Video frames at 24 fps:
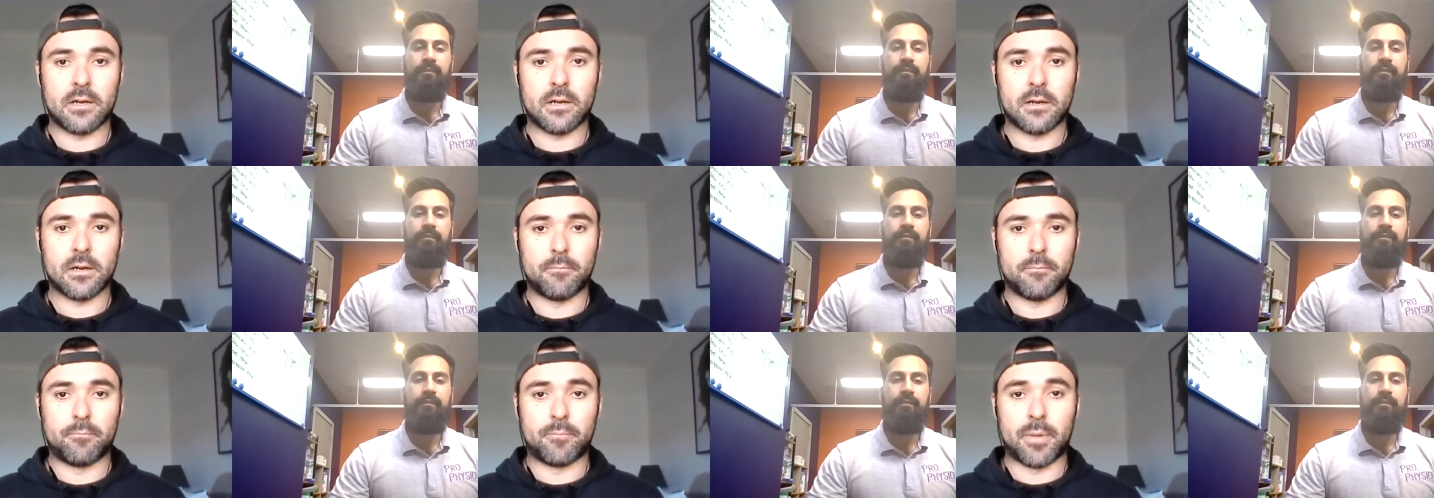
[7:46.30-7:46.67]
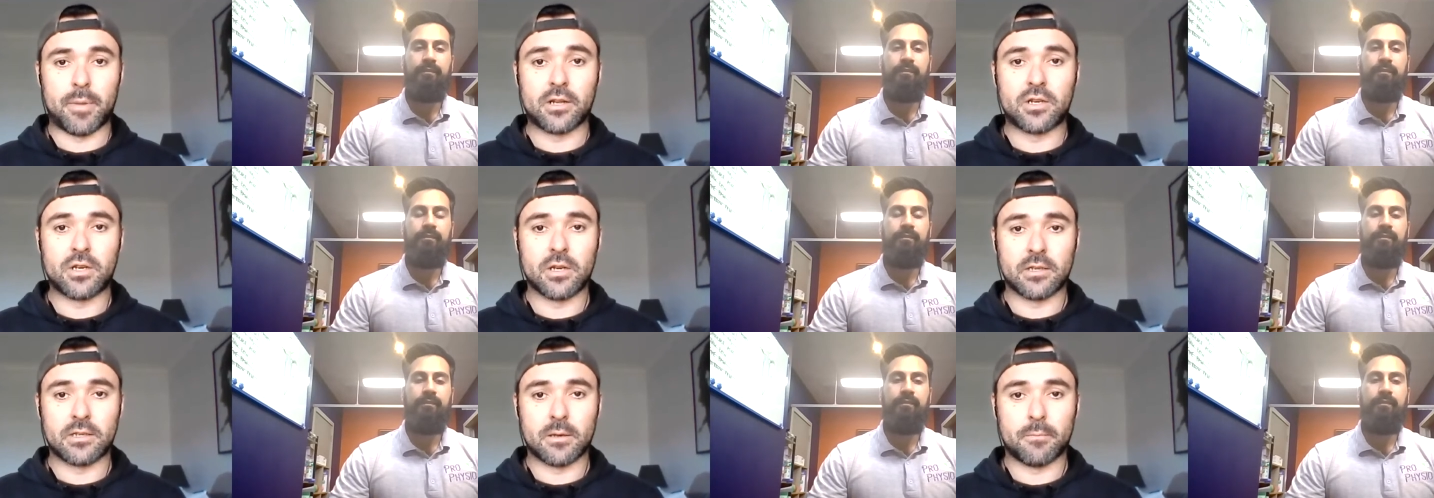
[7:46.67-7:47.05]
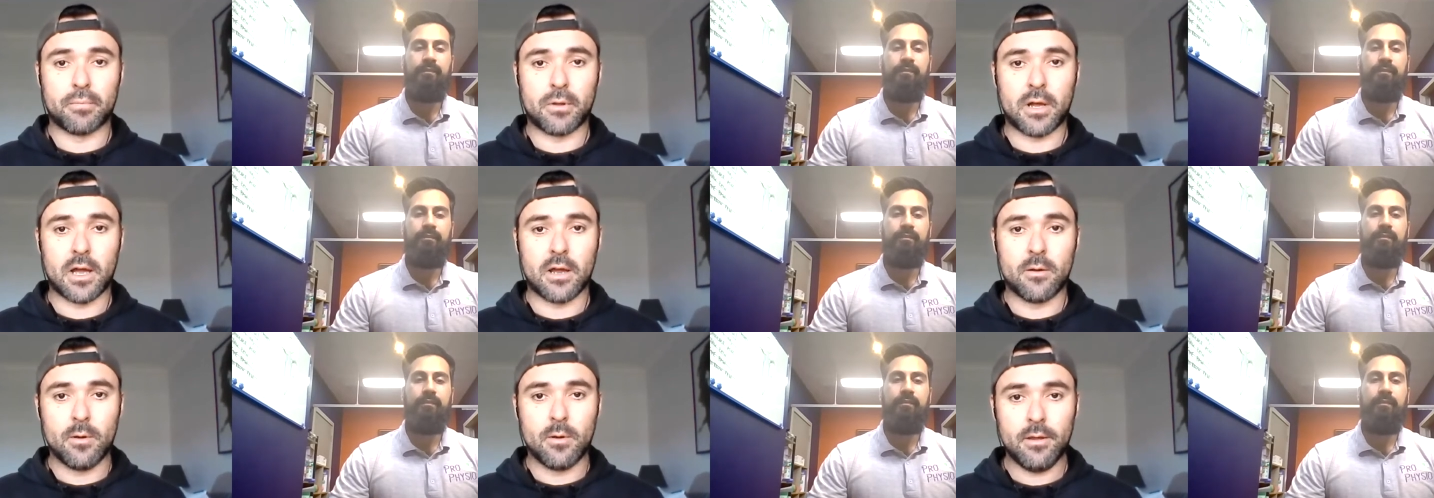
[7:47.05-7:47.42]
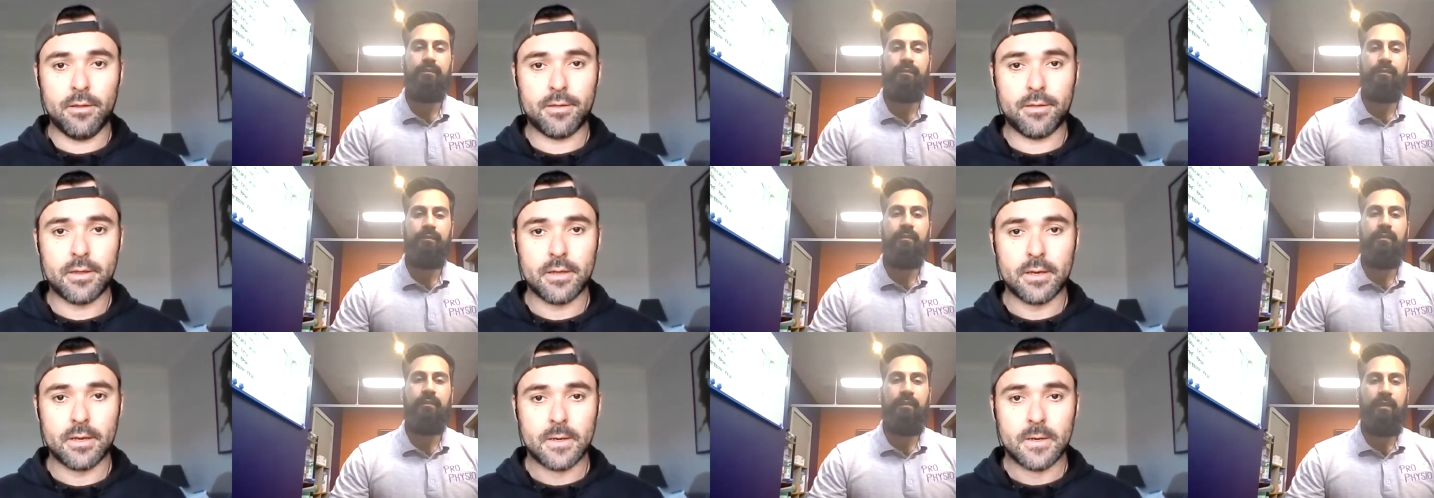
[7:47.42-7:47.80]
Speaker 1: budget to play
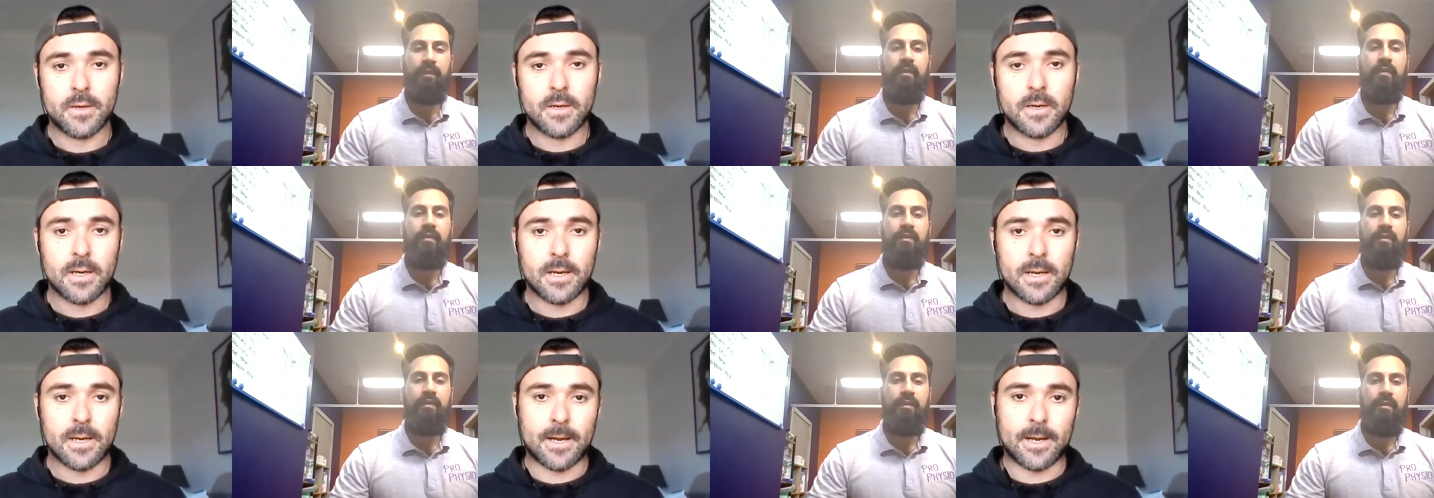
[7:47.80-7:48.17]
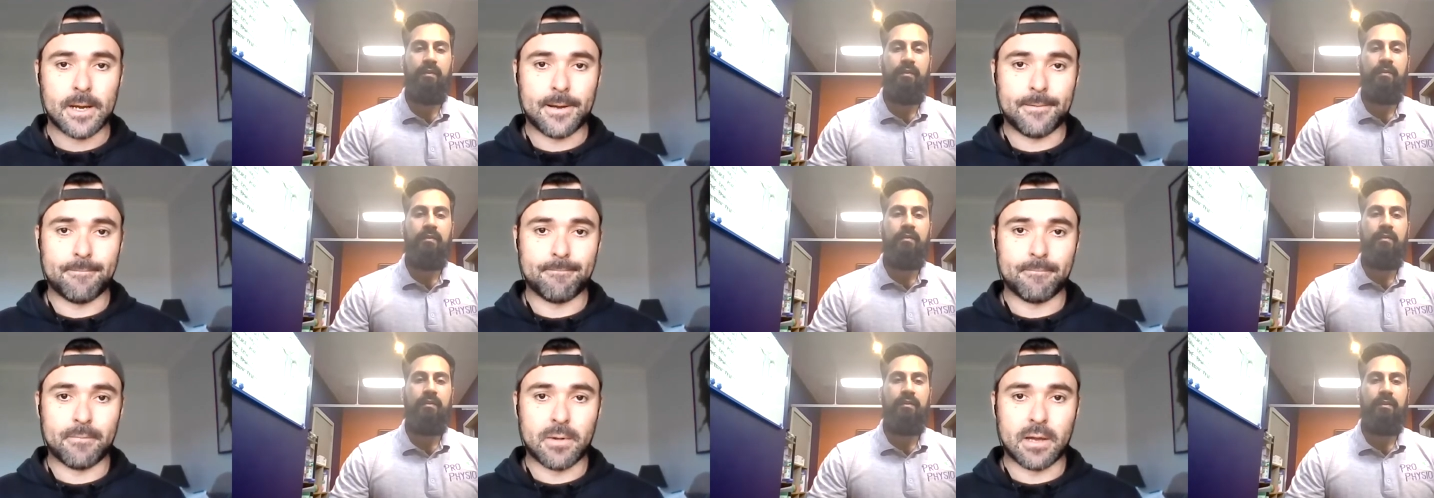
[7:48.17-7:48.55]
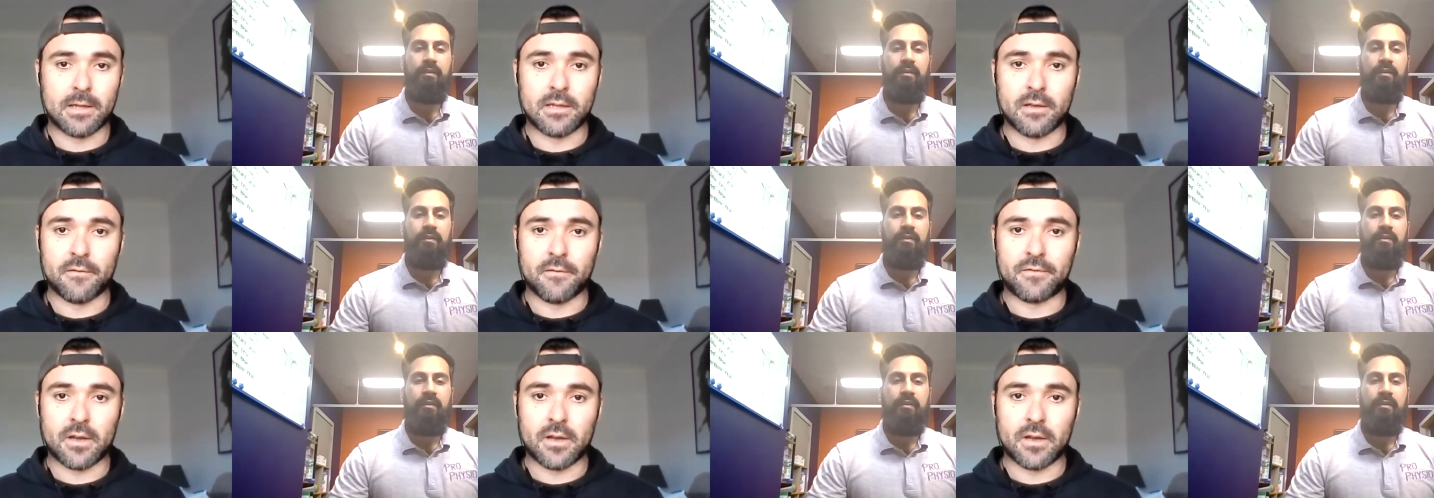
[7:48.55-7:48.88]
with. And they've done